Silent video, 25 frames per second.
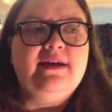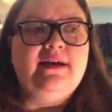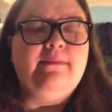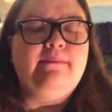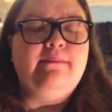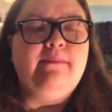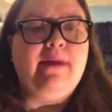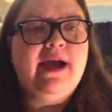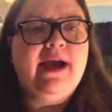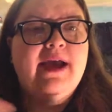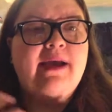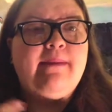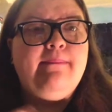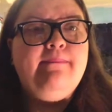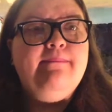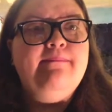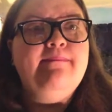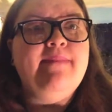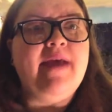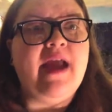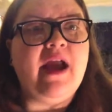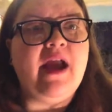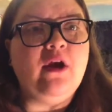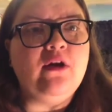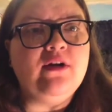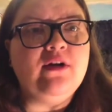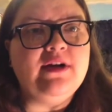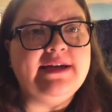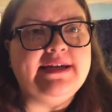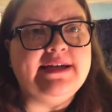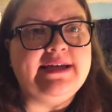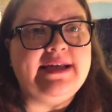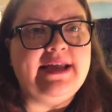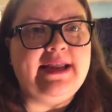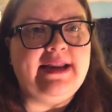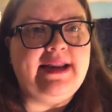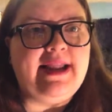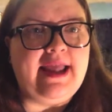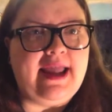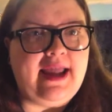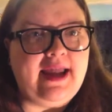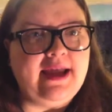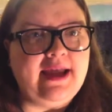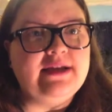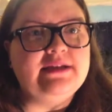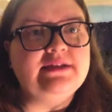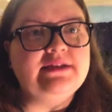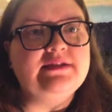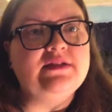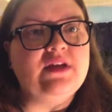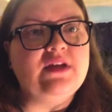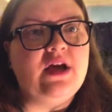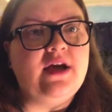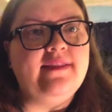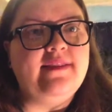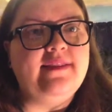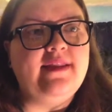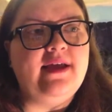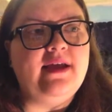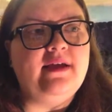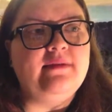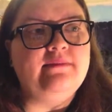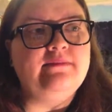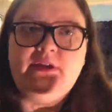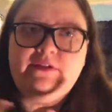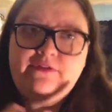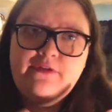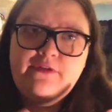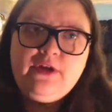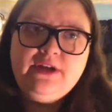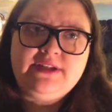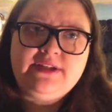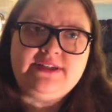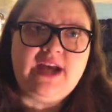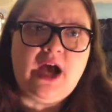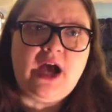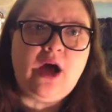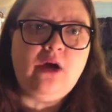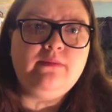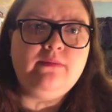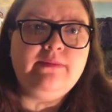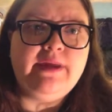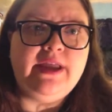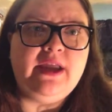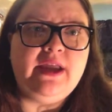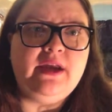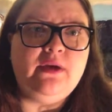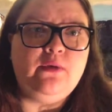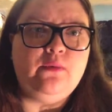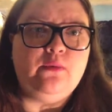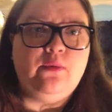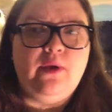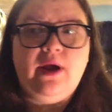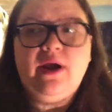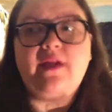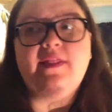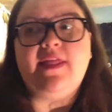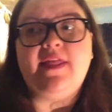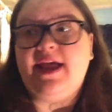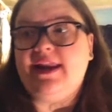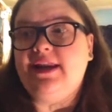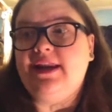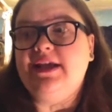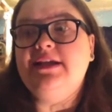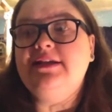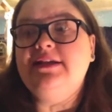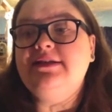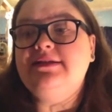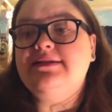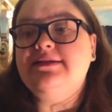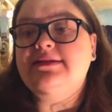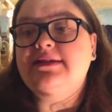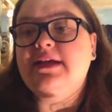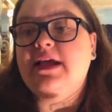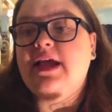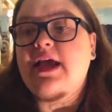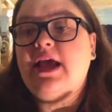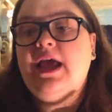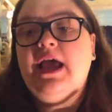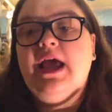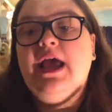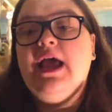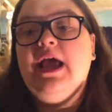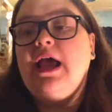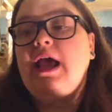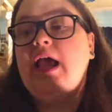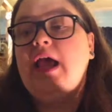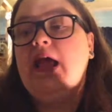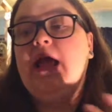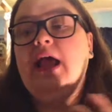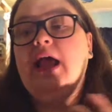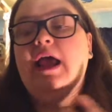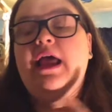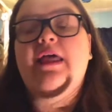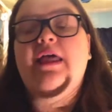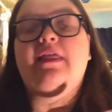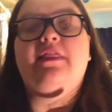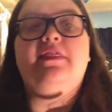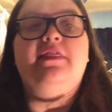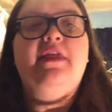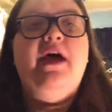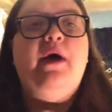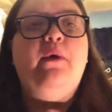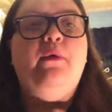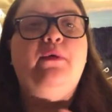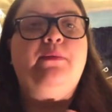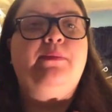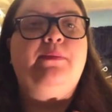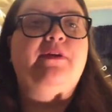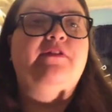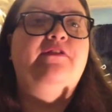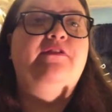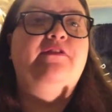my American hands on them, if you could tell me where that is, that would be